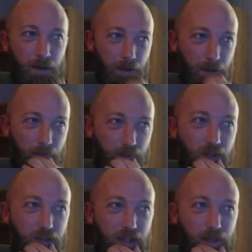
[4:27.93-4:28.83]
I'm um,
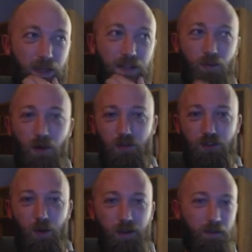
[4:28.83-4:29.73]
not saying he made the wrong
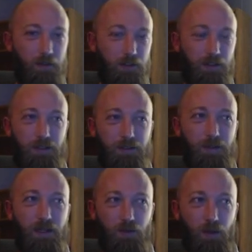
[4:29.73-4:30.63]
choice. Obviously, he
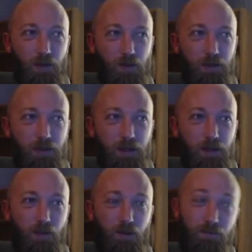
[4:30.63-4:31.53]
made the right one,
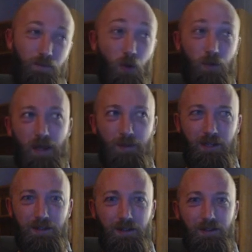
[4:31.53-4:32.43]
or or maybe
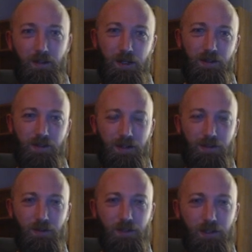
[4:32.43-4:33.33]
he did, depending on how
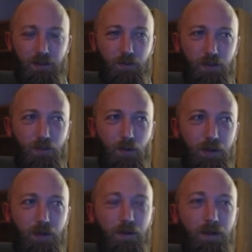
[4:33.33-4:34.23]
you look at Nova's
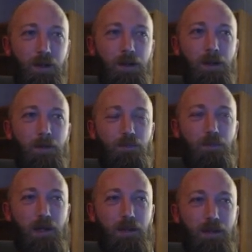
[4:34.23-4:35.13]
story arc.
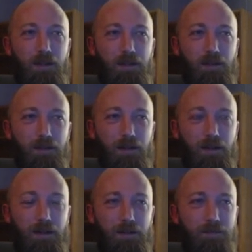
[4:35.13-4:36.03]
But the
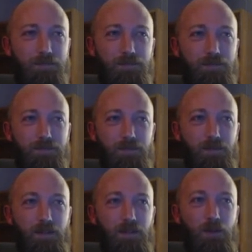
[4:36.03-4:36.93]
uh,
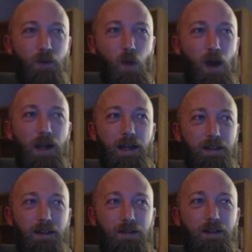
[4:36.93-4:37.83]
the why
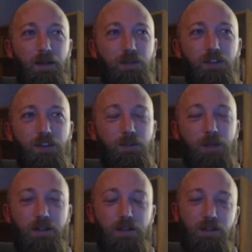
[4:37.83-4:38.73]
there, like I was just
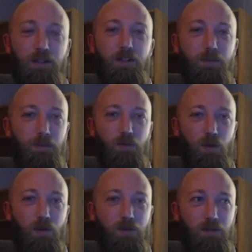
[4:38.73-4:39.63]
expecting a little bit
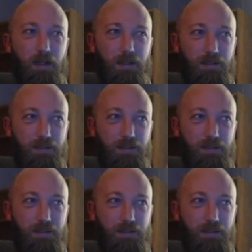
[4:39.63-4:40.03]
more like